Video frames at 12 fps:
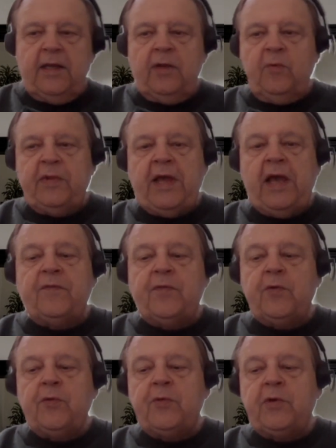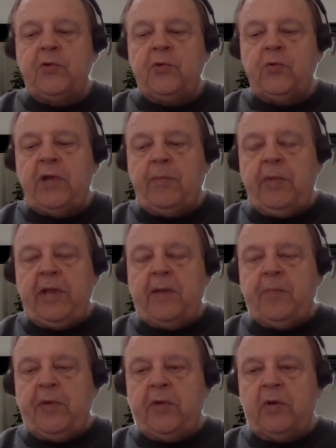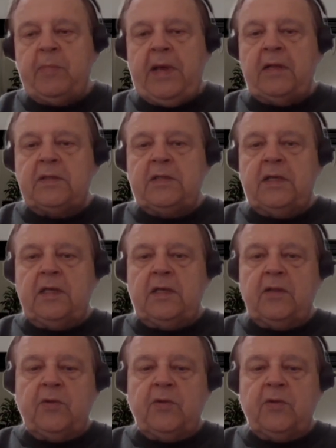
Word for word: Without further ado, coming up here in about uh,